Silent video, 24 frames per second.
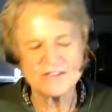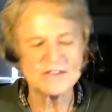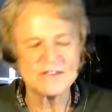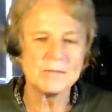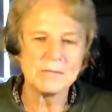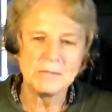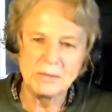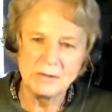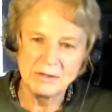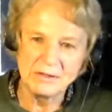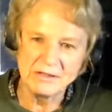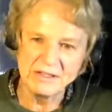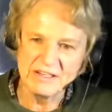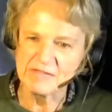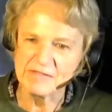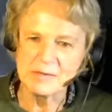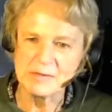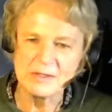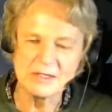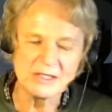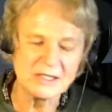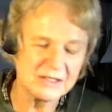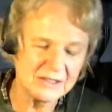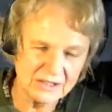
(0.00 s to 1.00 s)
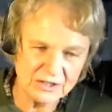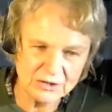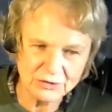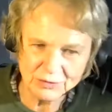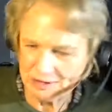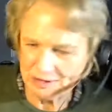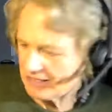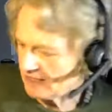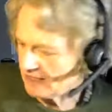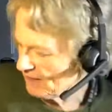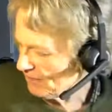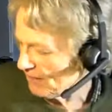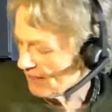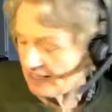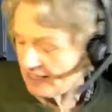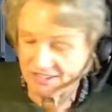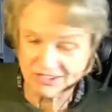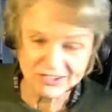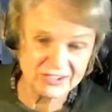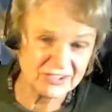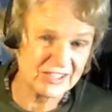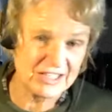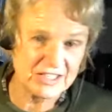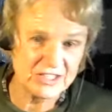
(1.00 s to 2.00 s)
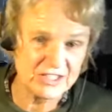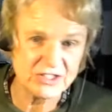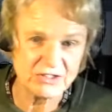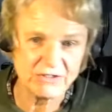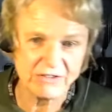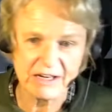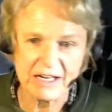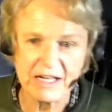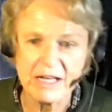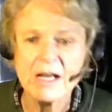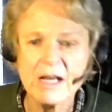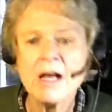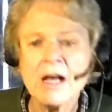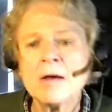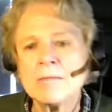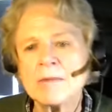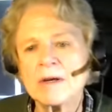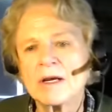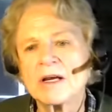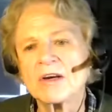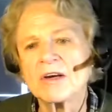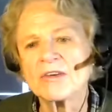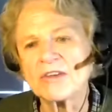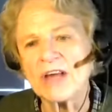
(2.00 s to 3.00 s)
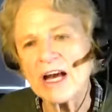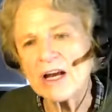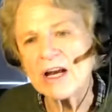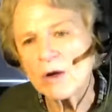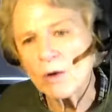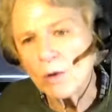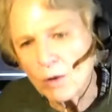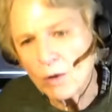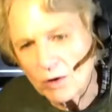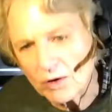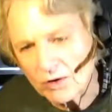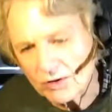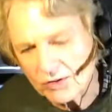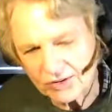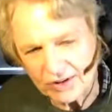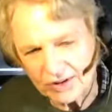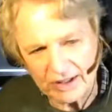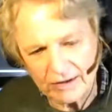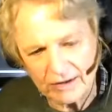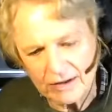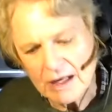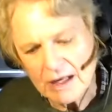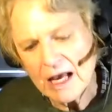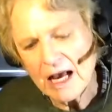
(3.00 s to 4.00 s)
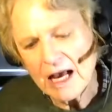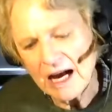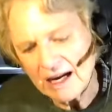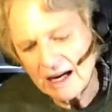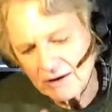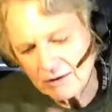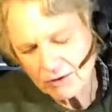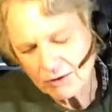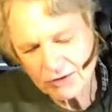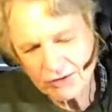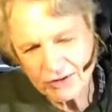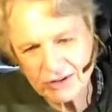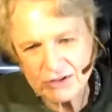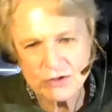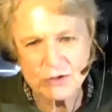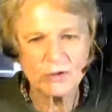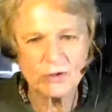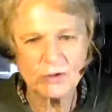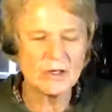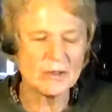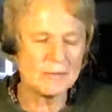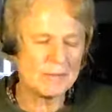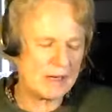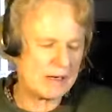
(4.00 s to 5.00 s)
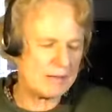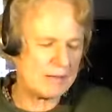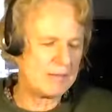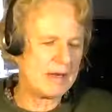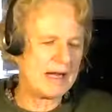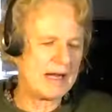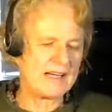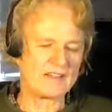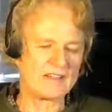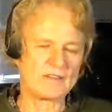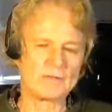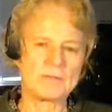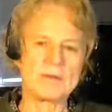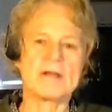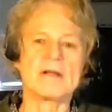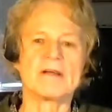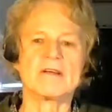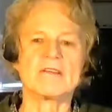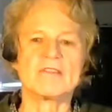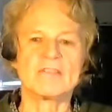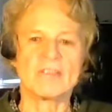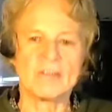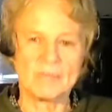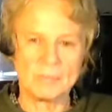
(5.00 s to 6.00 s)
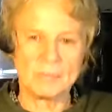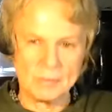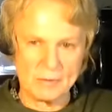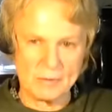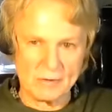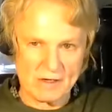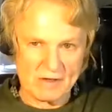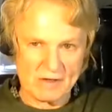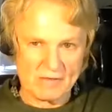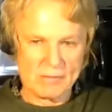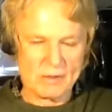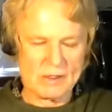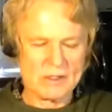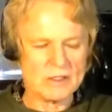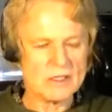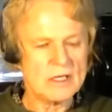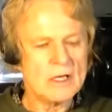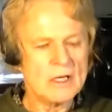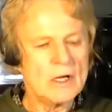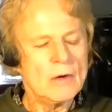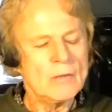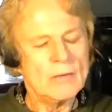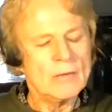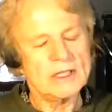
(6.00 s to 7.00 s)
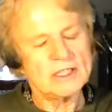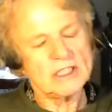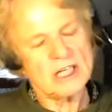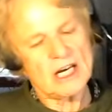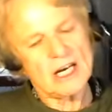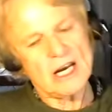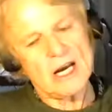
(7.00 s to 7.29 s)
is bereavement in the 21st century because I yeah. also I also talk about my experience of bereavement which yeah.